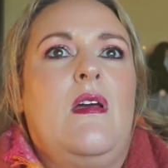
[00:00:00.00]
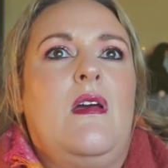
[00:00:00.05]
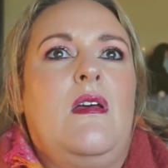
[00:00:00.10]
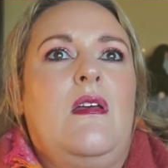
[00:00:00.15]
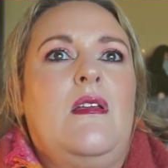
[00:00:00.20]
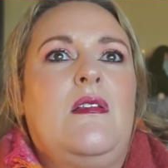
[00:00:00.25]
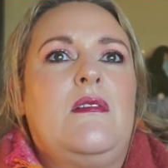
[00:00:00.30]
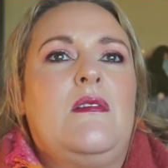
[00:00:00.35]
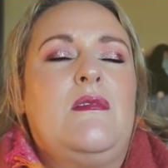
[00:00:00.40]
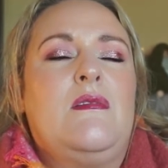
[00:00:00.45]

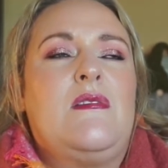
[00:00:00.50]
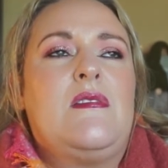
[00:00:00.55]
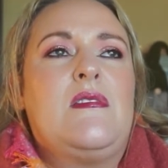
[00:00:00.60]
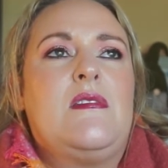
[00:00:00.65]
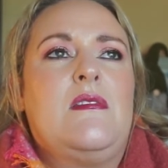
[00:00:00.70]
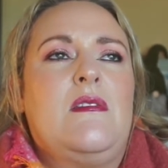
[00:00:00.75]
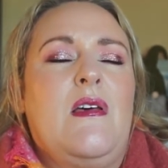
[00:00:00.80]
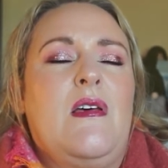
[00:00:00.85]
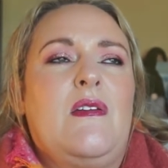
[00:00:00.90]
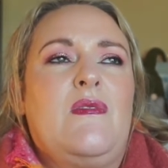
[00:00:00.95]

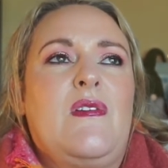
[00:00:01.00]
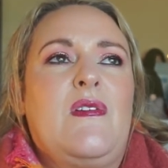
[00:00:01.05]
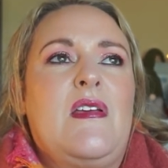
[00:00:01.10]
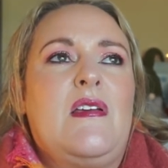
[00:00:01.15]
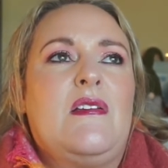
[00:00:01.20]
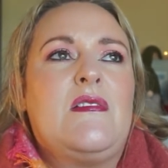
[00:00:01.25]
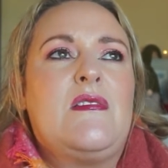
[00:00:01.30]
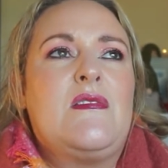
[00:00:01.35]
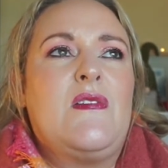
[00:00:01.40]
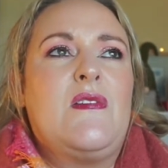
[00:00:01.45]
not
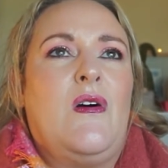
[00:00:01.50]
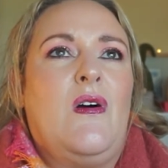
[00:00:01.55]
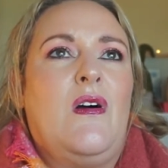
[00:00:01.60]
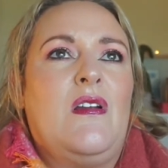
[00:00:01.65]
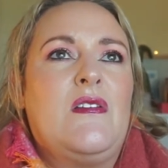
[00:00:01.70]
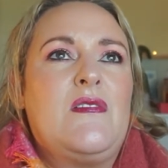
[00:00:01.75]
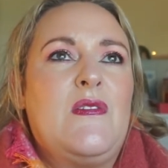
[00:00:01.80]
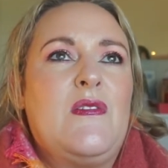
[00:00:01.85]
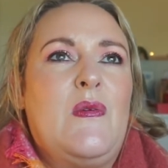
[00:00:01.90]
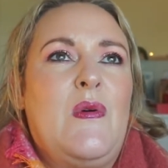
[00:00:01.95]
reinstall,
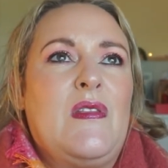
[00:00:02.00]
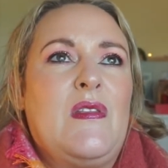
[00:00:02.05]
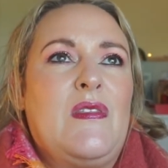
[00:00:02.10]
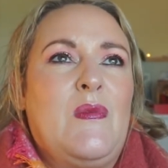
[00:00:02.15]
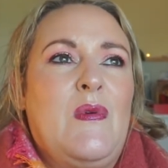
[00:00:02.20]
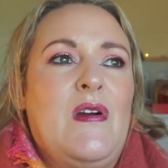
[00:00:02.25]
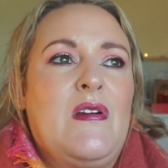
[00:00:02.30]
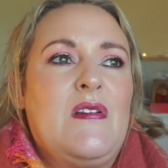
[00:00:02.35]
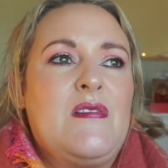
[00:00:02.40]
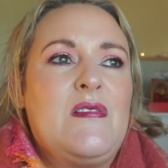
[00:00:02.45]
I don't know what the
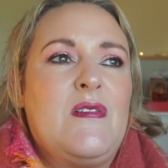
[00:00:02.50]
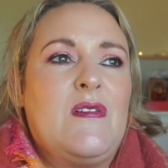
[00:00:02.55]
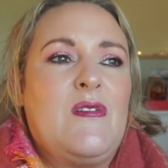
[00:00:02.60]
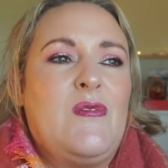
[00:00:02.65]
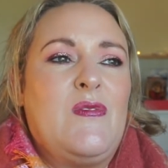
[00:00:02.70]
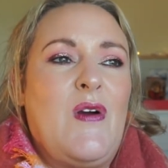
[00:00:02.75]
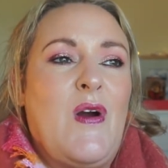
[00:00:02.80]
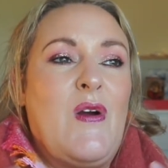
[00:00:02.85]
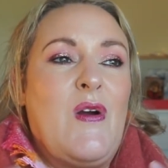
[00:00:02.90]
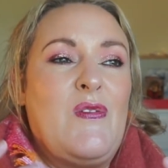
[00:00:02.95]
word is looking
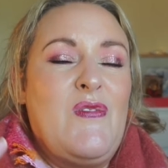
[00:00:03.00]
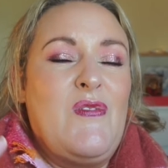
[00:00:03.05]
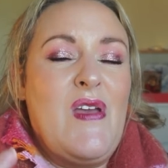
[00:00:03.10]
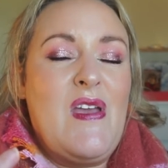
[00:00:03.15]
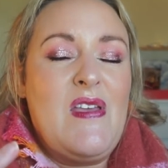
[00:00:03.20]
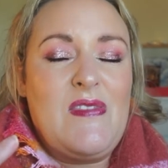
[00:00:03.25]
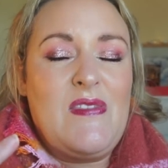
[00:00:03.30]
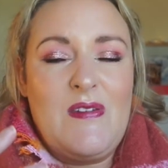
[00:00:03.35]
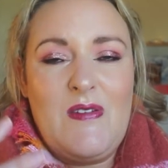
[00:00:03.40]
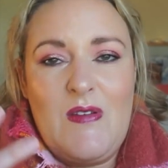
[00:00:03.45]
for, her
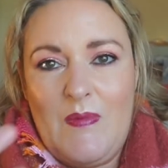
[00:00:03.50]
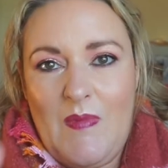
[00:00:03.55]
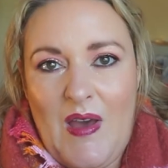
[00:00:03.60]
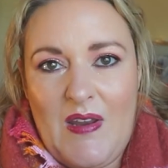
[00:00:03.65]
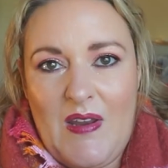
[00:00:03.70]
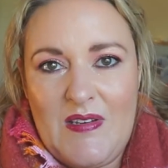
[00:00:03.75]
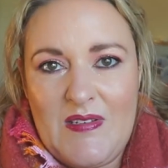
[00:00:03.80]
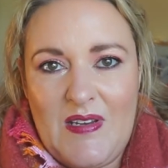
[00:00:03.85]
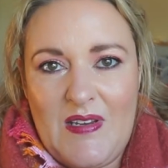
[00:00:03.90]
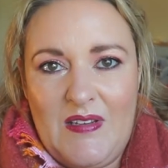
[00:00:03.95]
faith in
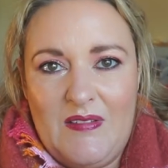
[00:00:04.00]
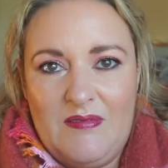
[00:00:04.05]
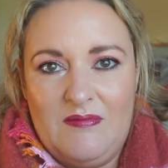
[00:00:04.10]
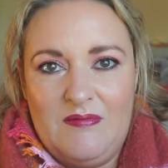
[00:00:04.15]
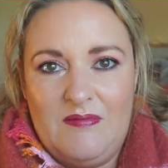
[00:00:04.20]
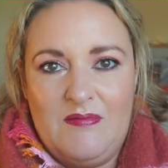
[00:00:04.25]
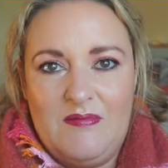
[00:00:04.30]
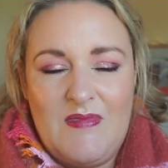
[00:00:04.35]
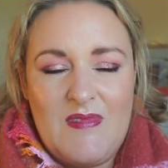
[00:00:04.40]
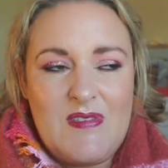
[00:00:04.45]
humanity.
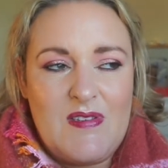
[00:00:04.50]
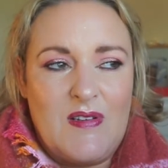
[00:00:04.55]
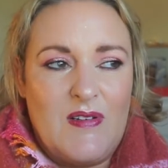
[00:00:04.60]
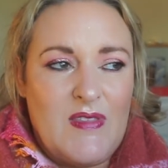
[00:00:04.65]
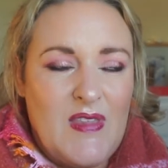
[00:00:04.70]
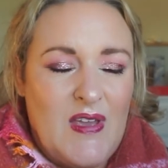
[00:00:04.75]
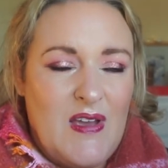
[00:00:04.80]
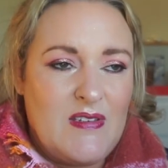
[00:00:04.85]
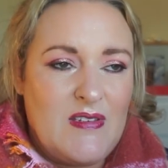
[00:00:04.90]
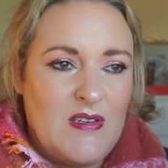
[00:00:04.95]
So
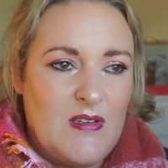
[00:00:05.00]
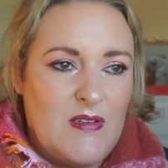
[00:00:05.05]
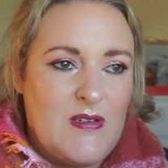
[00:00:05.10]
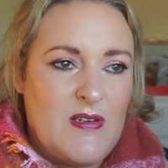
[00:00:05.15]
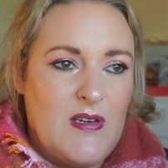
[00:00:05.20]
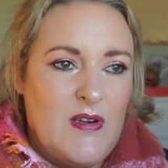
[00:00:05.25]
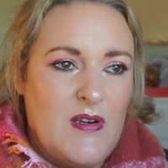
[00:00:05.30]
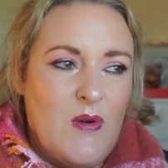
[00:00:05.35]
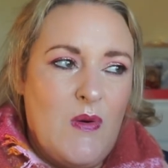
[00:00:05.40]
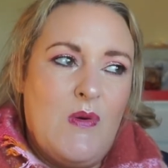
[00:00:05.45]
that
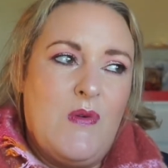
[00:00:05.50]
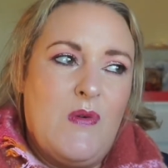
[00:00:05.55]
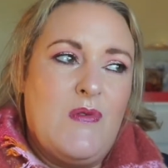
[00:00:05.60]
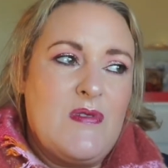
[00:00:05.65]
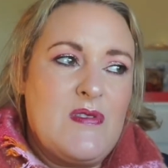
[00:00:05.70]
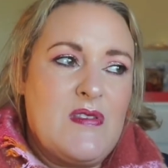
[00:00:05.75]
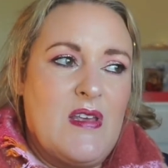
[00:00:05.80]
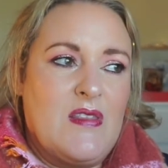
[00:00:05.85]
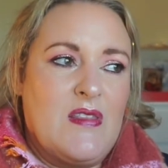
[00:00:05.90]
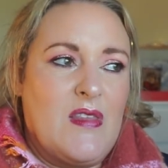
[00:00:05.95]
she
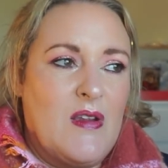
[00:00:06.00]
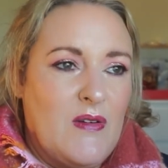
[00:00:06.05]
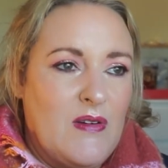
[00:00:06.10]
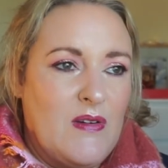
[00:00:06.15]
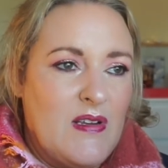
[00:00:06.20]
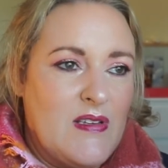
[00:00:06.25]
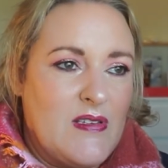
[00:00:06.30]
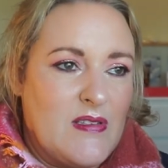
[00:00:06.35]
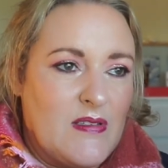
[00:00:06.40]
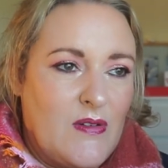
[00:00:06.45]
knows that there
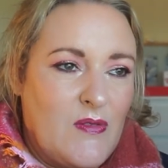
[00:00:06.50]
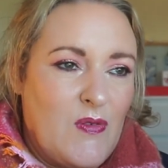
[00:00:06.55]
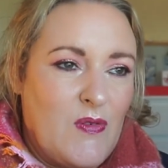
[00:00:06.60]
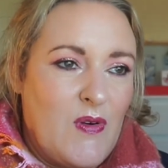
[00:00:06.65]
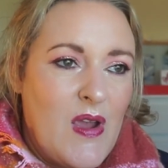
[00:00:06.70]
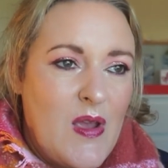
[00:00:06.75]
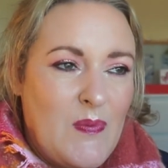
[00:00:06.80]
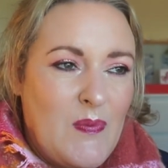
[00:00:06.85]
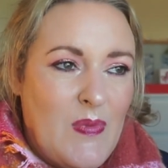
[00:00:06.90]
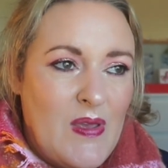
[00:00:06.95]
is
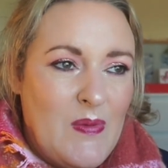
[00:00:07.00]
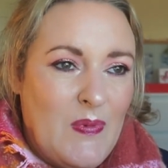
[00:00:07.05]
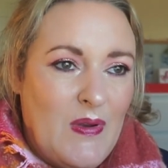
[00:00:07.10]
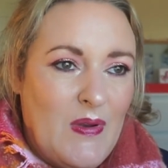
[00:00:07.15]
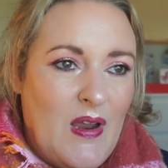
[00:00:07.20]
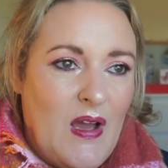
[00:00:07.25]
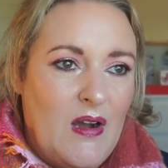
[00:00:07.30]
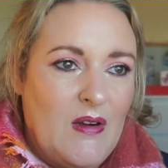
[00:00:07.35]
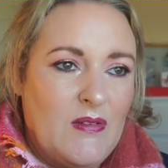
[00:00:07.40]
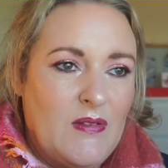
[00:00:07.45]
great people
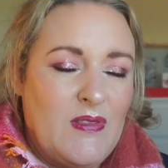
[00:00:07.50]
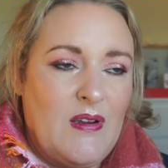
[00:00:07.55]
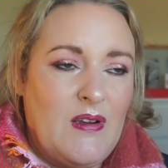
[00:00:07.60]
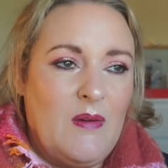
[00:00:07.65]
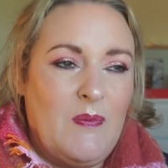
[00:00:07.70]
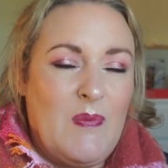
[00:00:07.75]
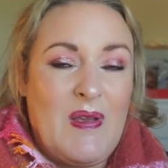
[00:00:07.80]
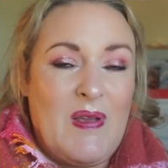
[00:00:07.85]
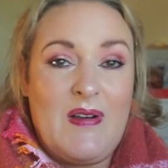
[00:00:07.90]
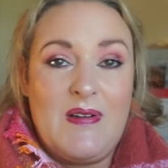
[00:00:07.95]
out there,
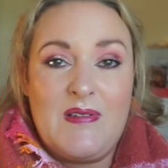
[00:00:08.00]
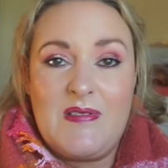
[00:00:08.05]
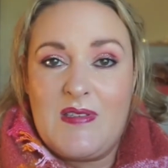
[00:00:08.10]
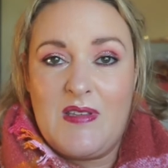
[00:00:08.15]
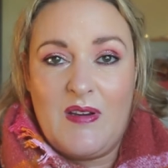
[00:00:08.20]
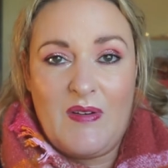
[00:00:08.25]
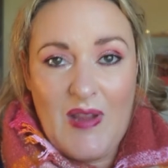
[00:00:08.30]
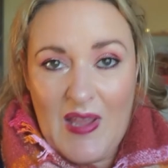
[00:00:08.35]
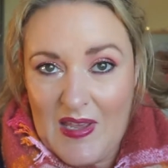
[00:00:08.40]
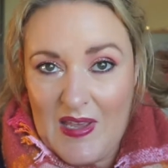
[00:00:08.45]
because
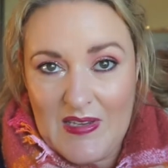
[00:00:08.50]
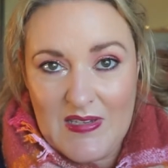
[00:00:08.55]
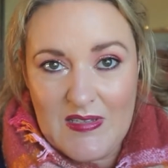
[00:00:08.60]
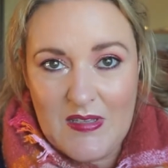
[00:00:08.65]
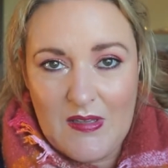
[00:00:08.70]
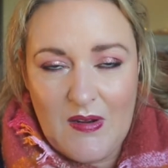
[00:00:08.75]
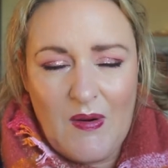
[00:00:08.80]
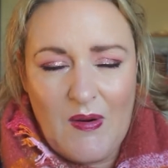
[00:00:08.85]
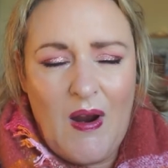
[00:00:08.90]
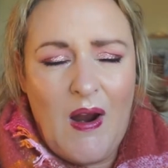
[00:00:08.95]
there
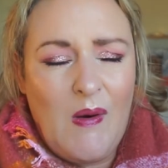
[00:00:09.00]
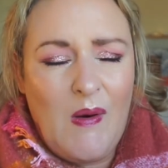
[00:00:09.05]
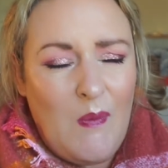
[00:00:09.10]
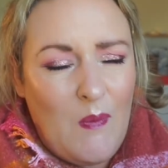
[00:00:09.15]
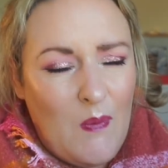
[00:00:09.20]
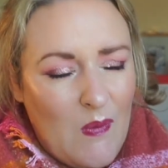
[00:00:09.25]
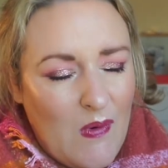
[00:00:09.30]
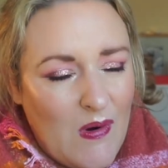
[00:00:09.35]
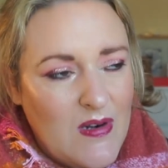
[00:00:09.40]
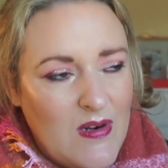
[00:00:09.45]
is. There are
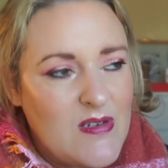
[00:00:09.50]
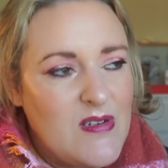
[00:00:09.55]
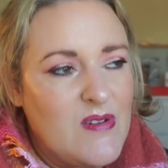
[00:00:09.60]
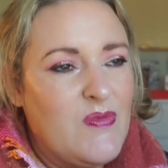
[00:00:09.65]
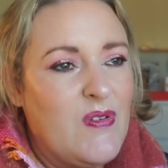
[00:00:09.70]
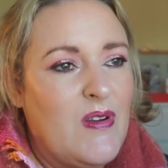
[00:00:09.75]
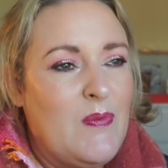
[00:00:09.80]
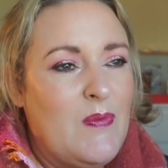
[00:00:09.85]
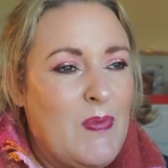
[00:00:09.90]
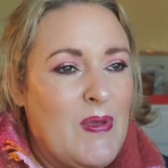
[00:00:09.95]

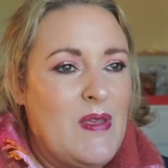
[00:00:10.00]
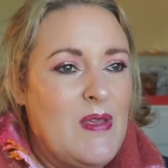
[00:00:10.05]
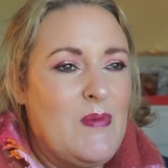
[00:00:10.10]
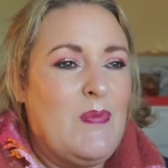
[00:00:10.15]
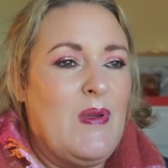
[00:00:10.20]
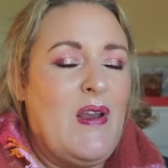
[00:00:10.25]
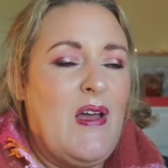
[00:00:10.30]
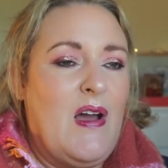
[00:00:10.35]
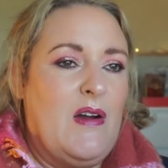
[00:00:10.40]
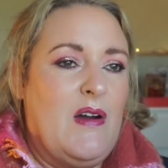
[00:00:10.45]
wonderful
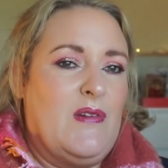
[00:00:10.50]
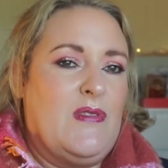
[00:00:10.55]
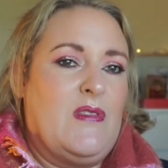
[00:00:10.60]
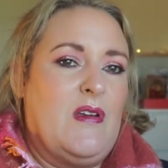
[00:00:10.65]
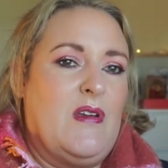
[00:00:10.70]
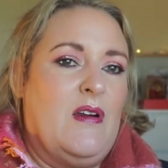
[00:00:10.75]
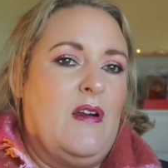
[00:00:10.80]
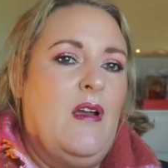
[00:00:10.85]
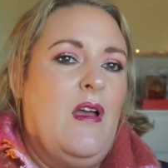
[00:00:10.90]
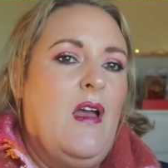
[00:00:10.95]
people out
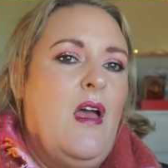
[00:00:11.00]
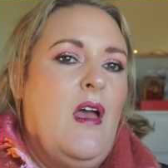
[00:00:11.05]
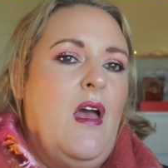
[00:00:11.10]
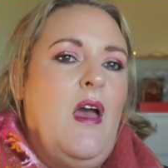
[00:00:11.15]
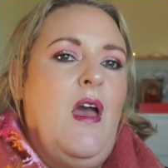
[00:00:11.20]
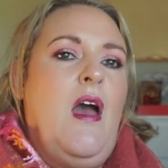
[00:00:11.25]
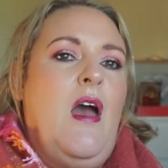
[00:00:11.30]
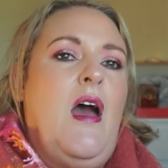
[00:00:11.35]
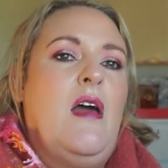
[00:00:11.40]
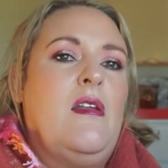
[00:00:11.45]
there.
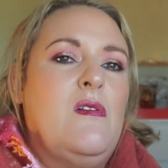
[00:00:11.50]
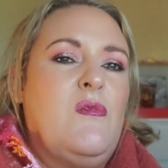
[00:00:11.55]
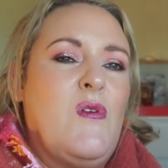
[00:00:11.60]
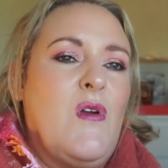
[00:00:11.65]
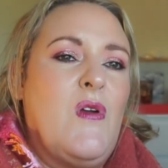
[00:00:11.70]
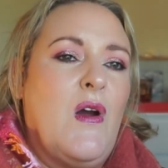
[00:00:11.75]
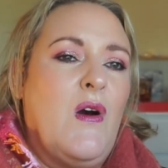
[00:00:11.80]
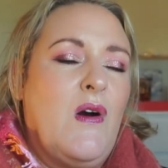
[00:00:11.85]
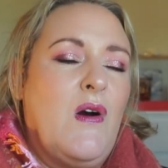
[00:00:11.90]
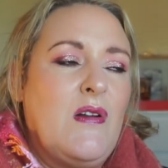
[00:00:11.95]
And if
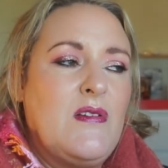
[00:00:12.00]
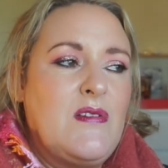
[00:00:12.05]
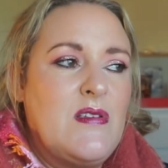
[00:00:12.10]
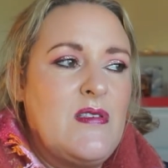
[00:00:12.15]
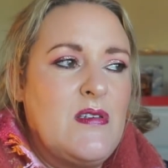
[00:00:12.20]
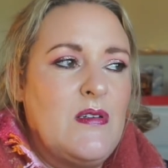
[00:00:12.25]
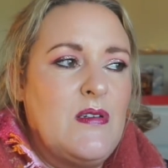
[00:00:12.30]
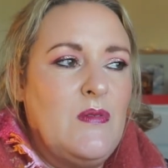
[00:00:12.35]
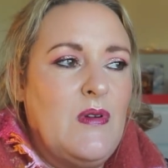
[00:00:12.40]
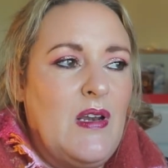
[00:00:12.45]
we all
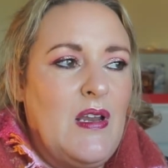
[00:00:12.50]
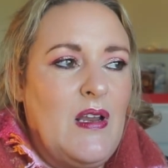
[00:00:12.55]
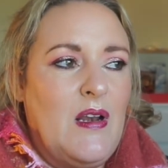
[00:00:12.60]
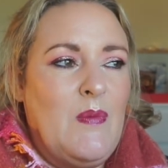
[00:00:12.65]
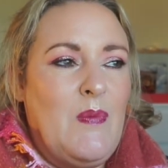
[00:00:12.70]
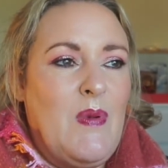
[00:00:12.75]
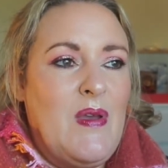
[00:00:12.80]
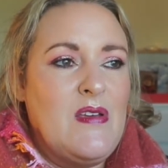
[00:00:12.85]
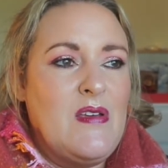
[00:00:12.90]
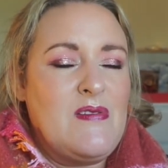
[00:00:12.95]
just do a
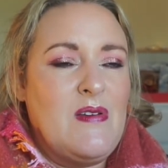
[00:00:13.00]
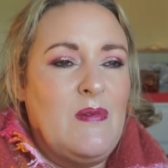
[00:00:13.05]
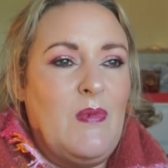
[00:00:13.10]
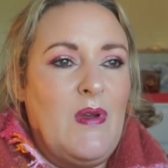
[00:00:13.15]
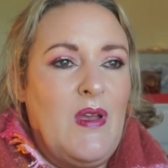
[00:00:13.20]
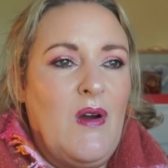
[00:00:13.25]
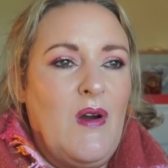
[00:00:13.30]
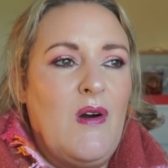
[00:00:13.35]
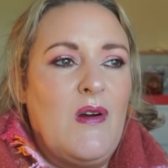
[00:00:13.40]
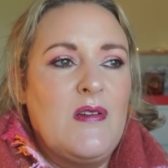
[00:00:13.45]
little bit and
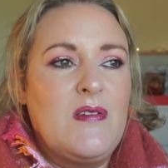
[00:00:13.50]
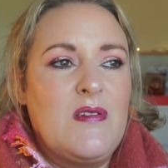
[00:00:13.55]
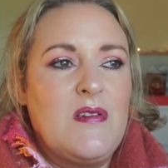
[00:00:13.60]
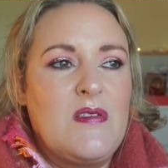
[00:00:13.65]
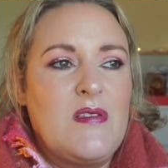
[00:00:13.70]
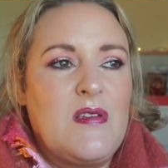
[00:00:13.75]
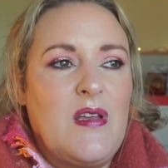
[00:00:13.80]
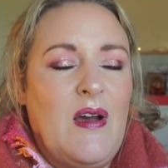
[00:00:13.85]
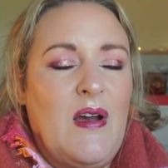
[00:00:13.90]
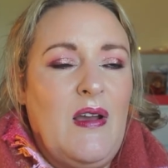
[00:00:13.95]
we all
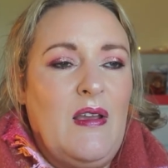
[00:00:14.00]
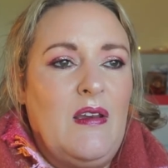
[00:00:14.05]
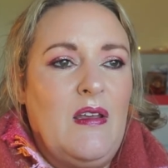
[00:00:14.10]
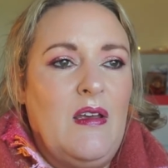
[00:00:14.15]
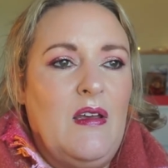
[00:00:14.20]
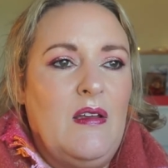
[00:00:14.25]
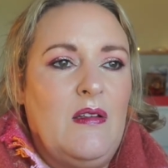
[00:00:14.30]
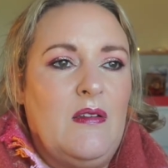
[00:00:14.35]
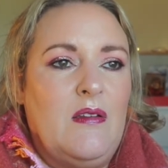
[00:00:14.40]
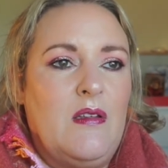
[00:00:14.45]
just kind
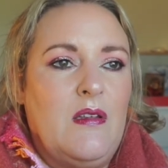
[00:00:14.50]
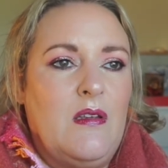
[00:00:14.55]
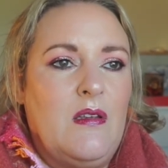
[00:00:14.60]
of